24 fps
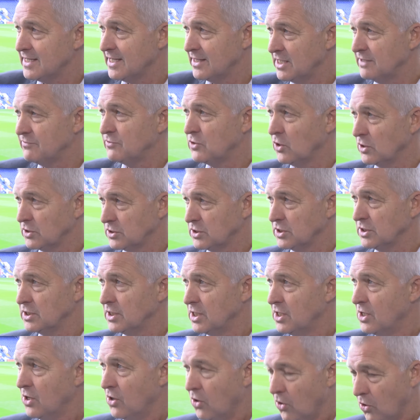then they've got to
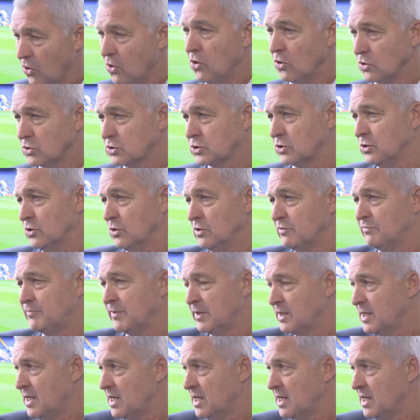all sort of